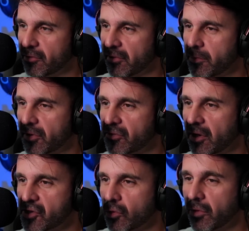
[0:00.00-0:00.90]
the rhythmic
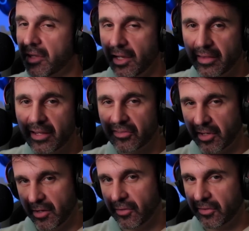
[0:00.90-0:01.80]
structure within that
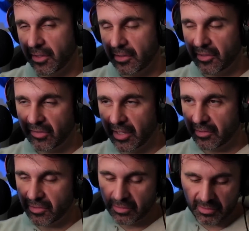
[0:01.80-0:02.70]
scale set I
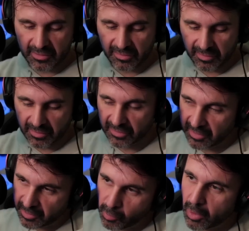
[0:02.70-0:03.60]
sang to you and just and
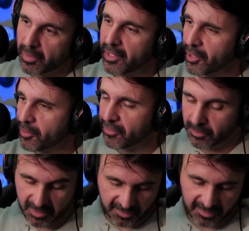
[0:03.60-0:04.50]
see where we go
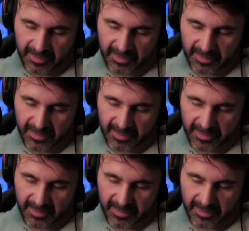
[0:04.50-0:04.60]
from this.